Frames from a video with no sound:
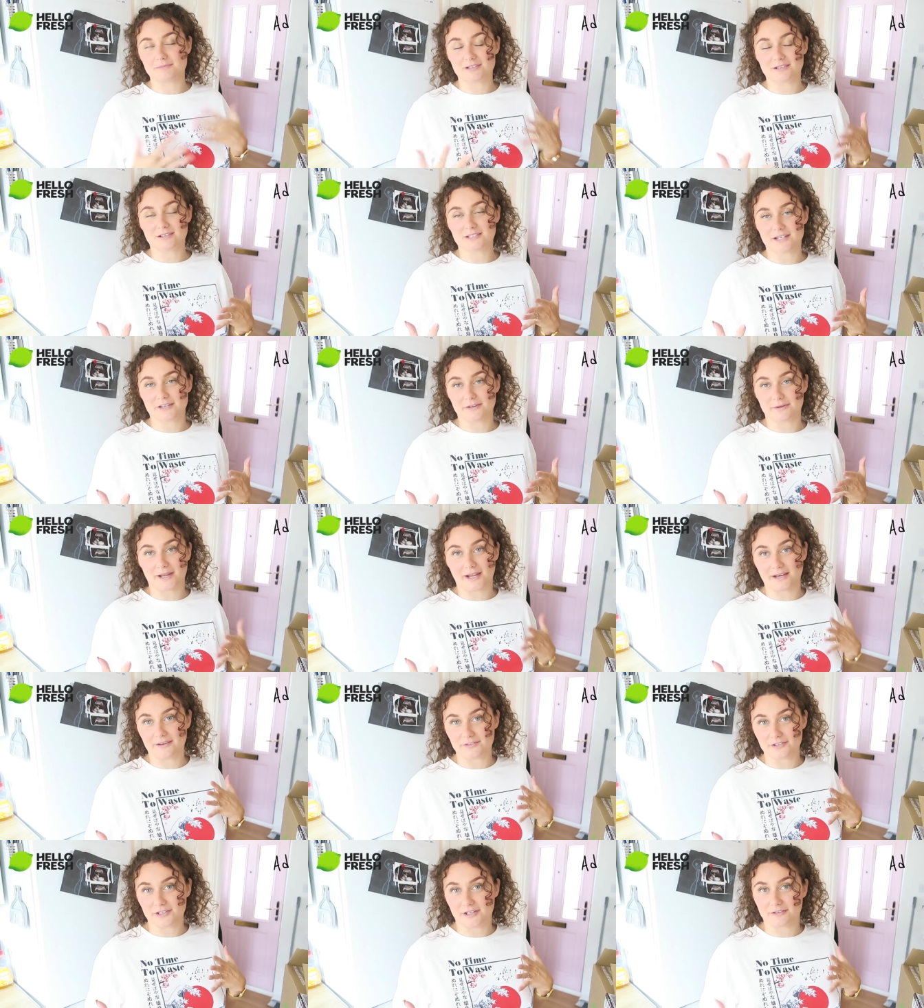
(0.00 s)
but I'm just going to tell you
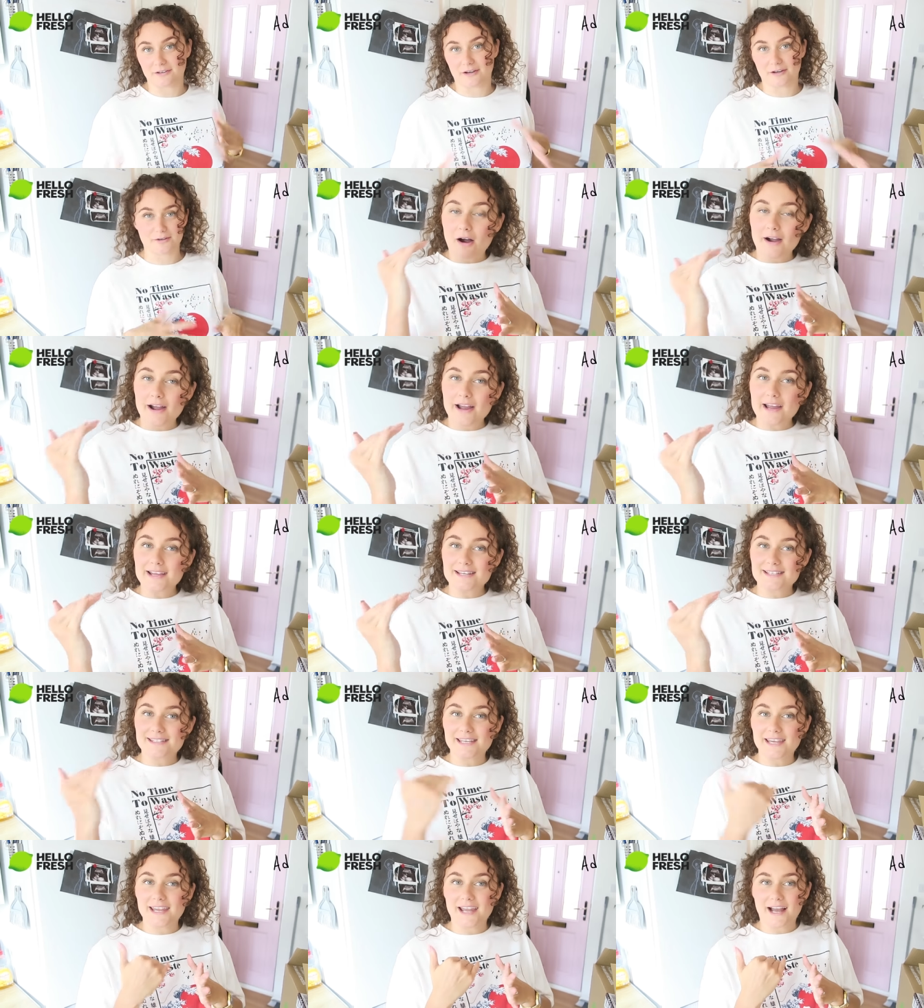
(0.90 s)
again if you don't know.
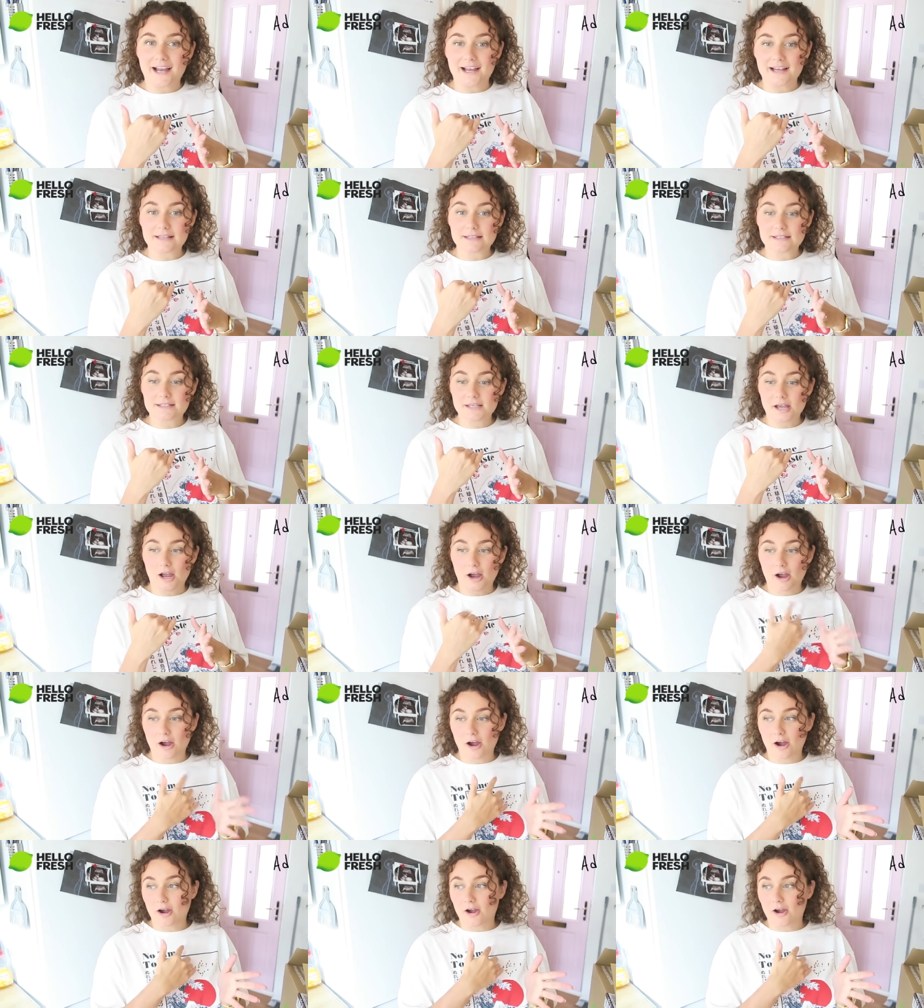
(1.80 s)
I see it as